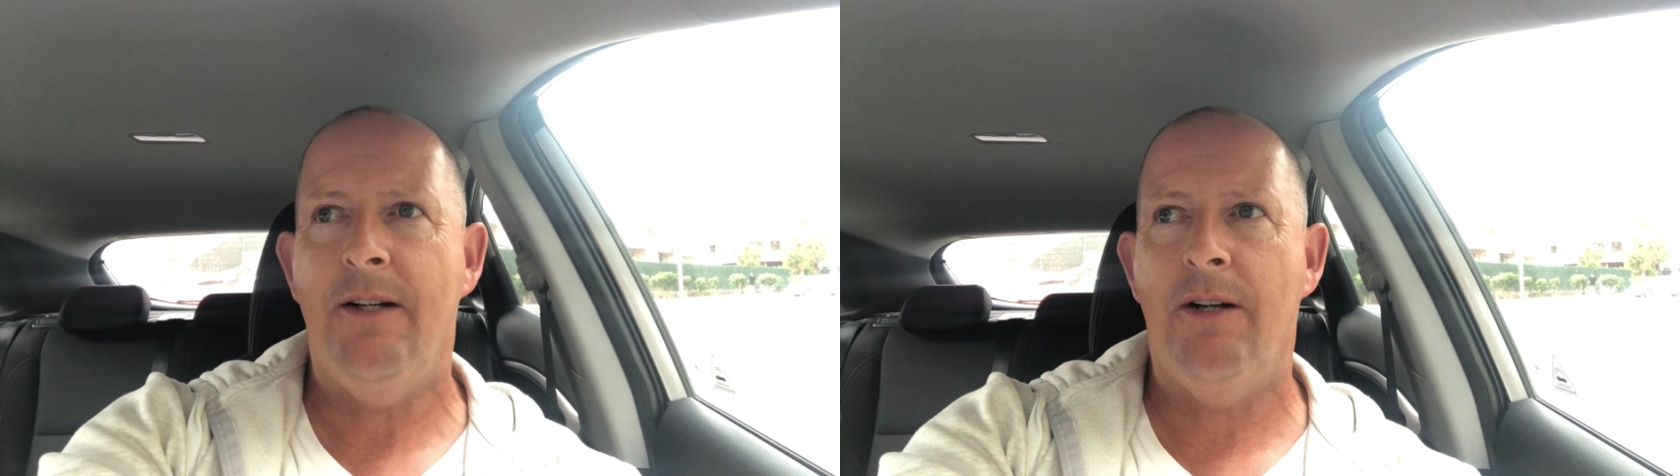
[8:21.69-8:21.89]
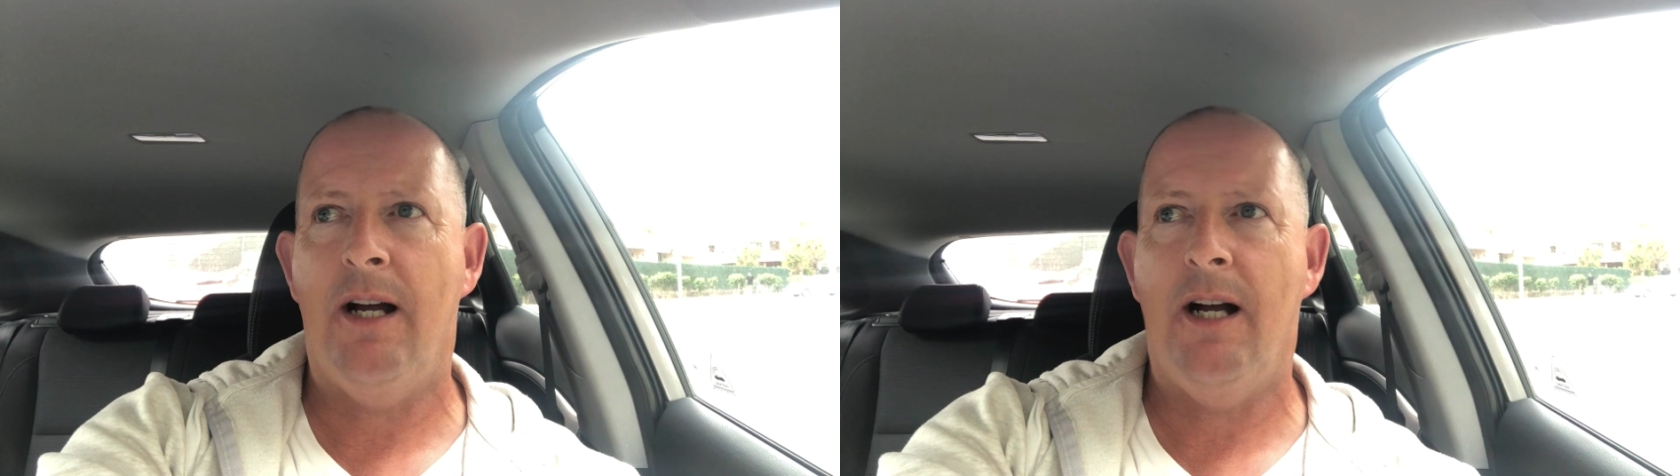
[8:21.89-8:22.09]

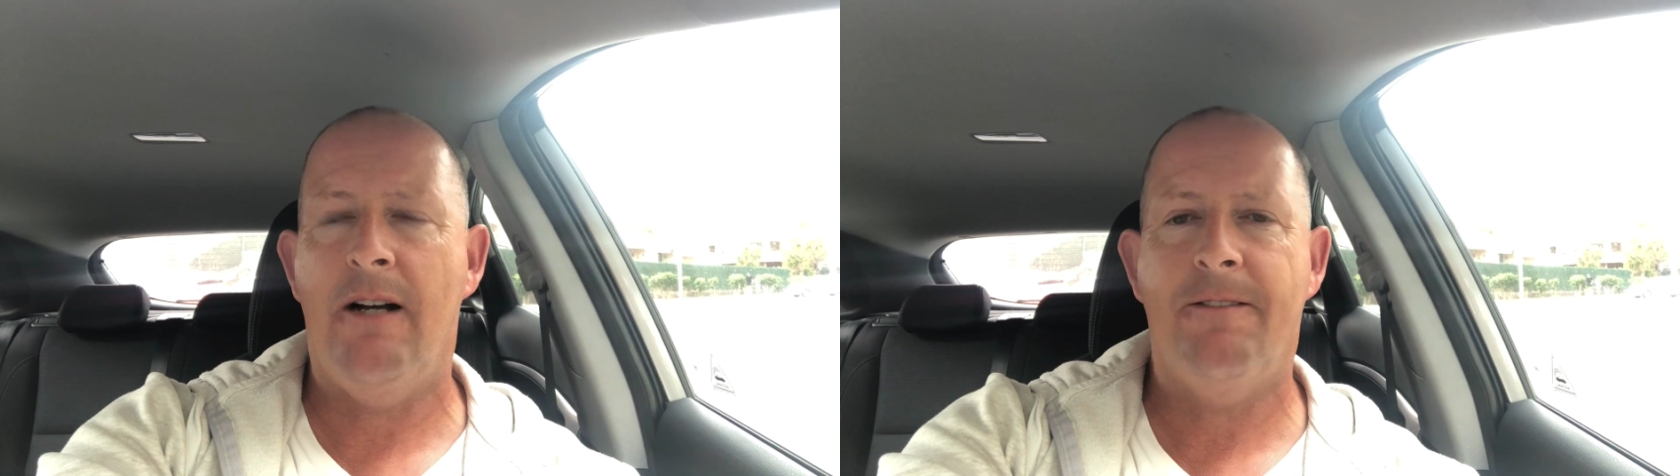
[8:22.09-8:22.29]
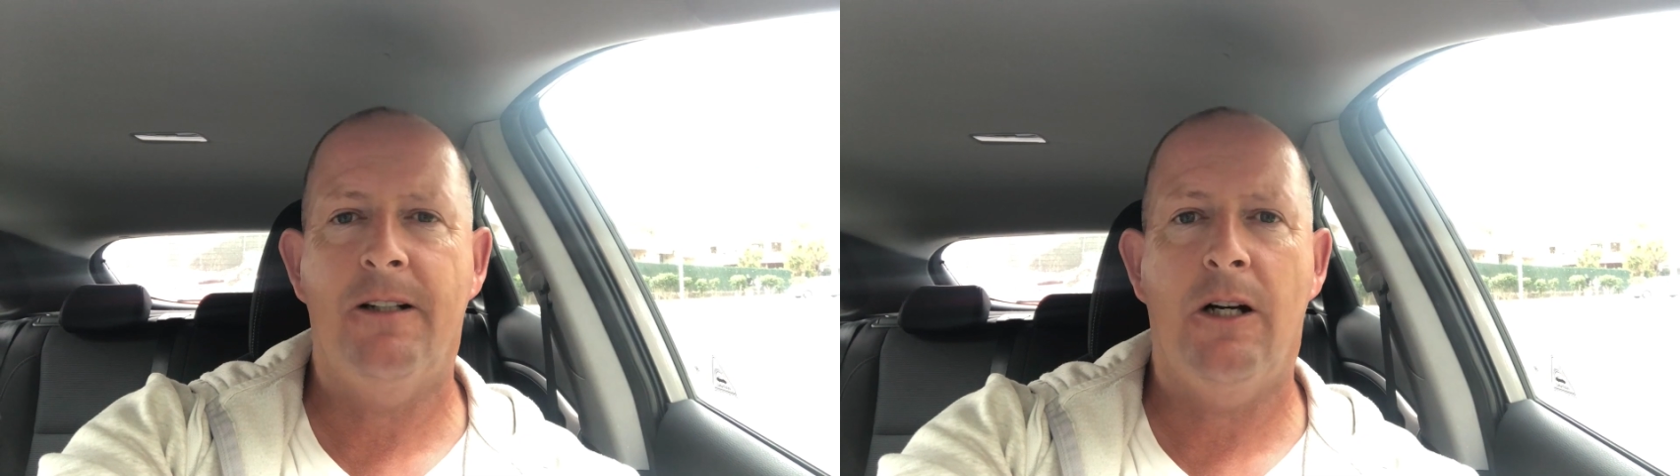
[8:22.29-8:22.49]
and a
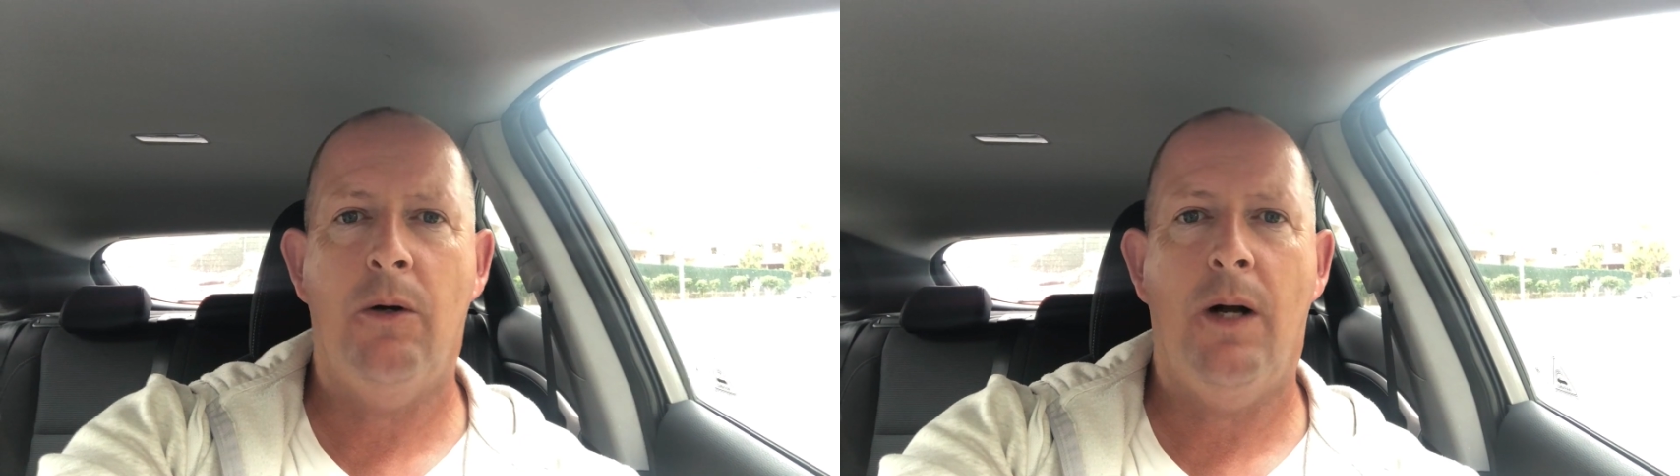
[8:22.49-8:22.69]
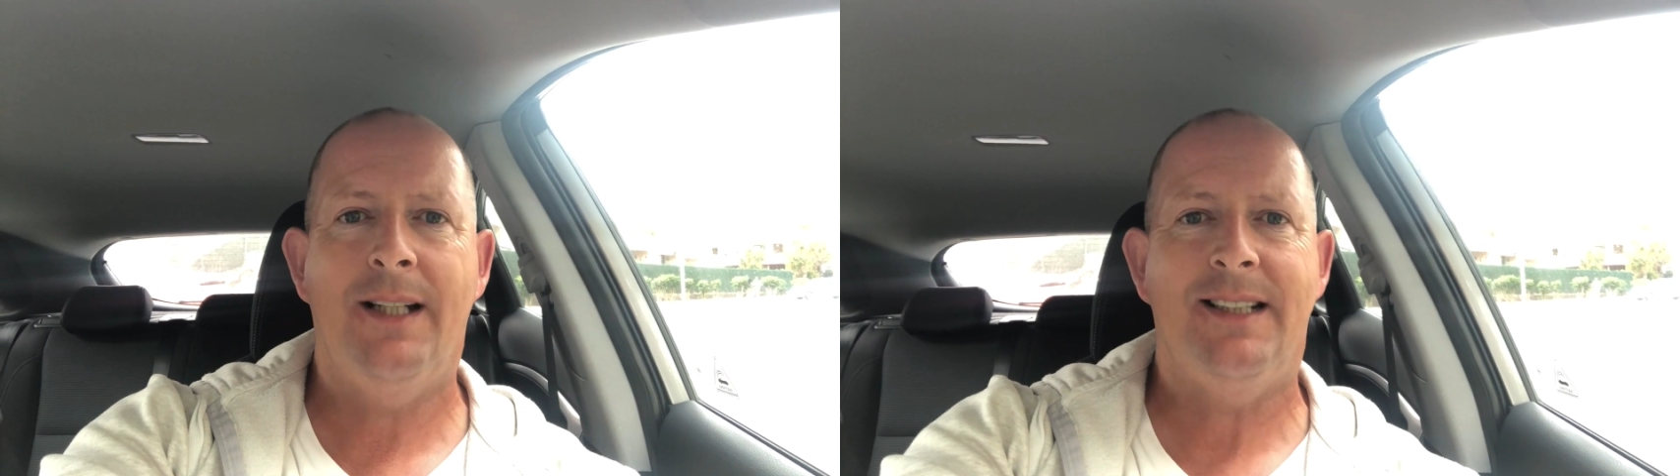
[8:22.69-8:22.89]
half
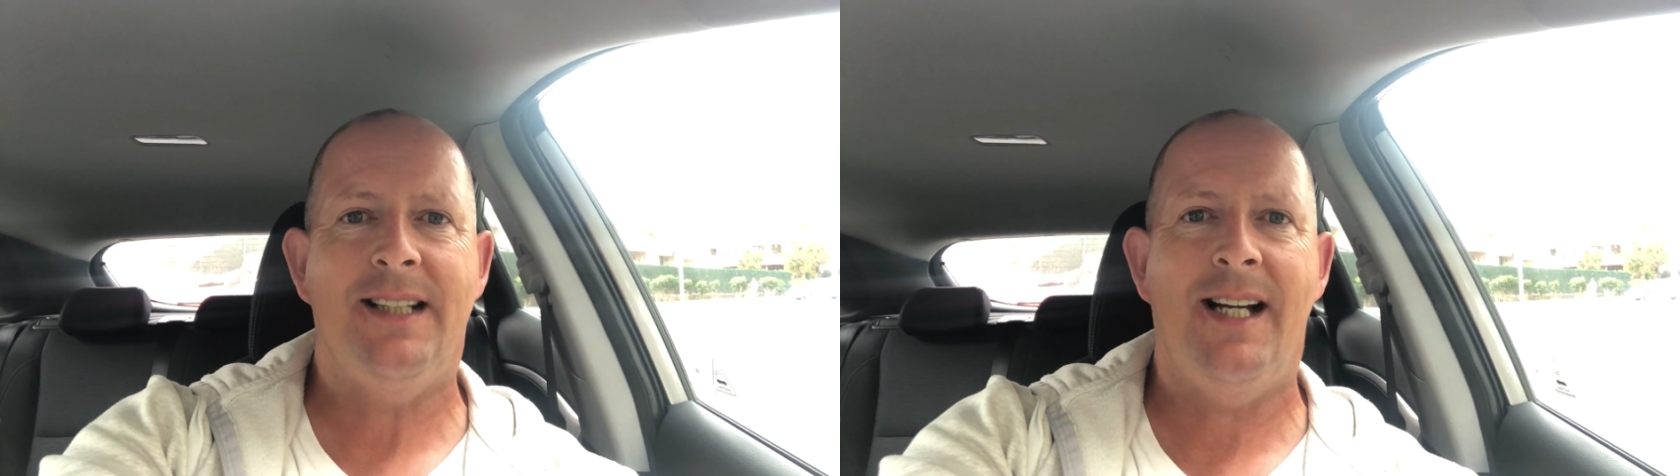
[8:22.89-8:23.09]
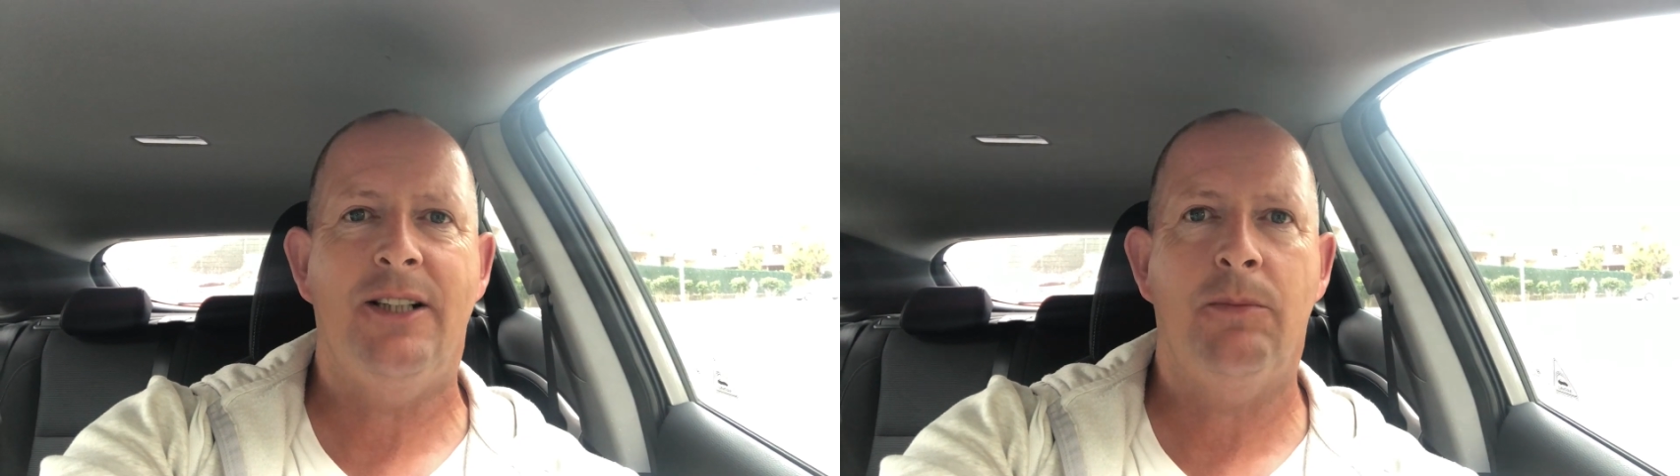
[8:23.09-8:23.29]
ago, I
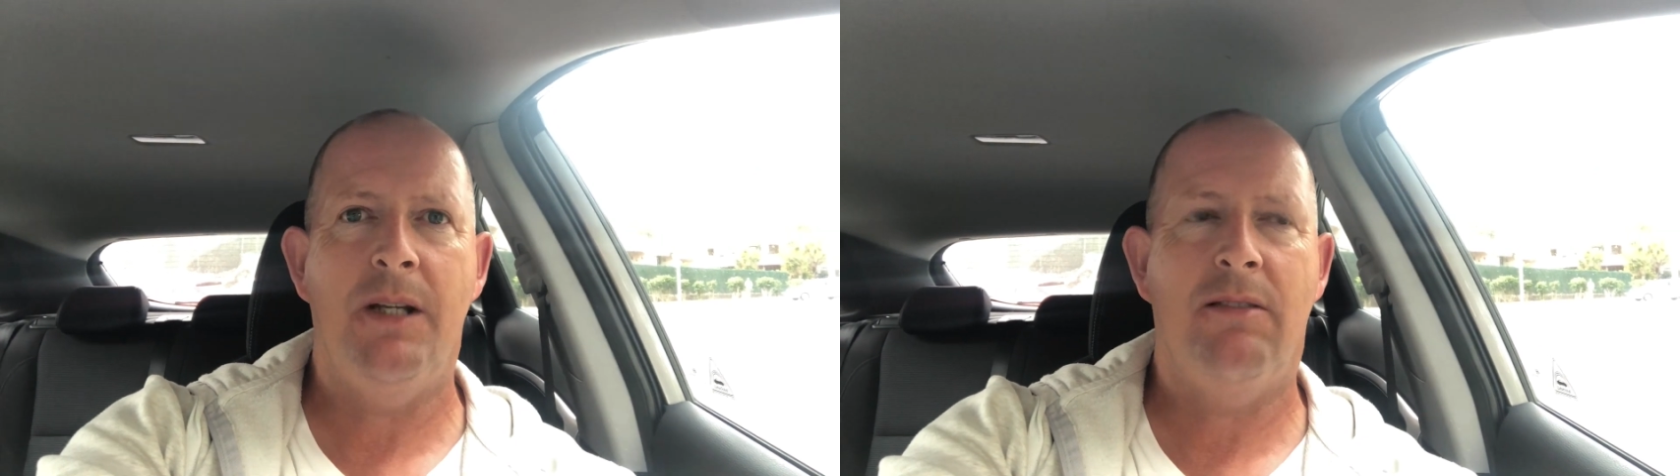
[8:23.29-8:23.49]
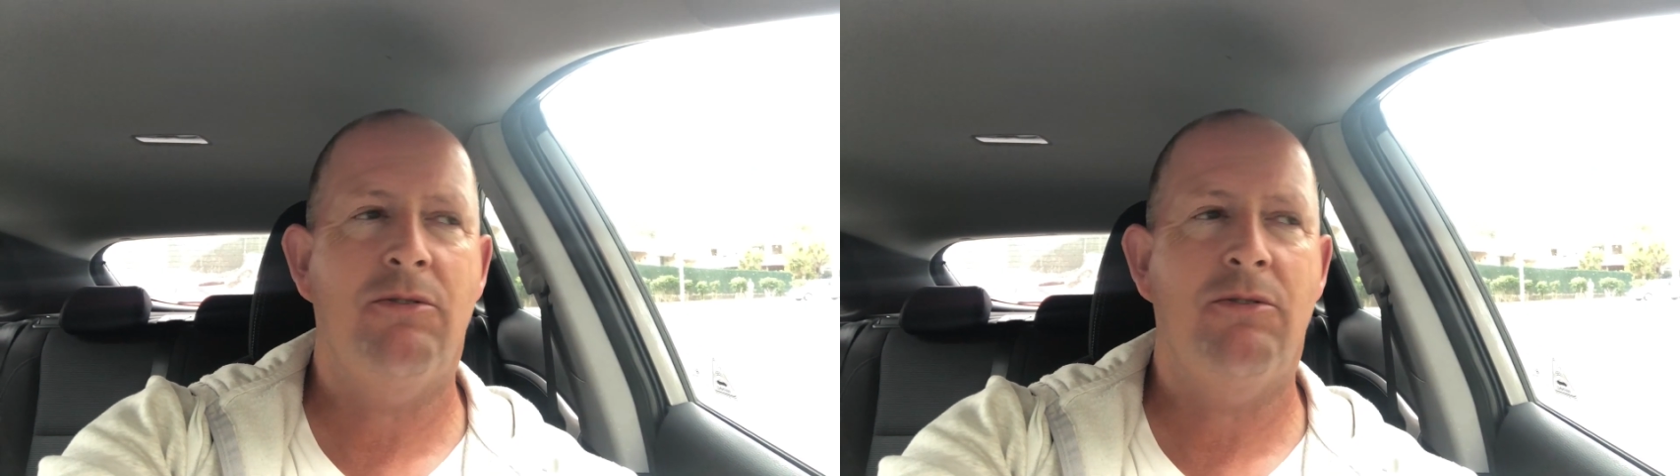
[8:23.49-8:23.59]
decided, somebody,